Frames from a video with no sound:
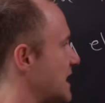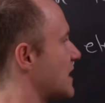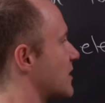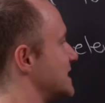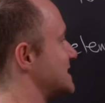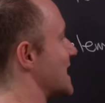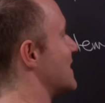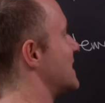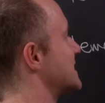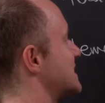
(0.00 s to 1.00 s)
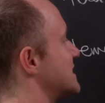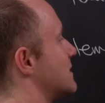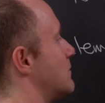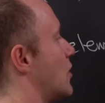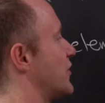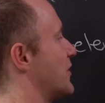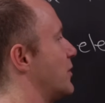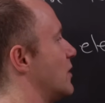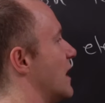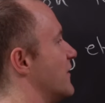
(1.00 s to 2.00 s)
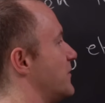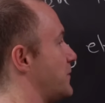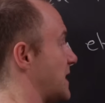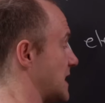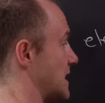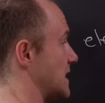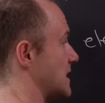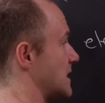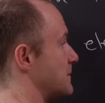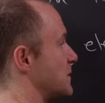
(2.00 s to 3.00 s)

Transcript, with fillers: here is that this is a multiple of p.